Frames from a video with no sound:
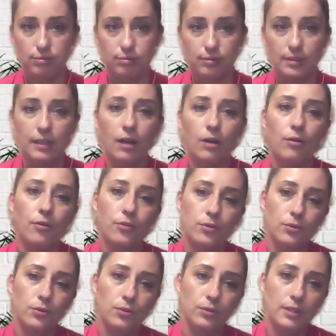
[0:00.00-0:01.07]
go
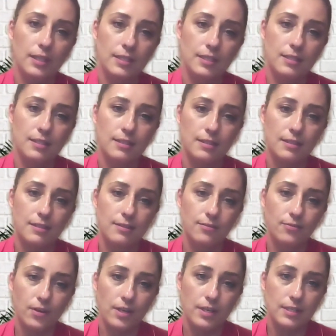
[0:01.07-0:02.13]
through these
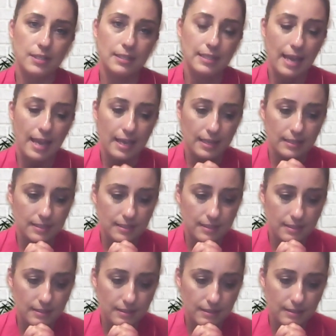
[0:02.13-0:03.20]
first
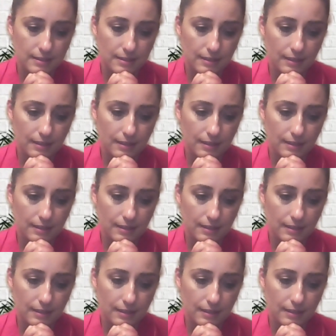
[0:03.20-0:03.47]
days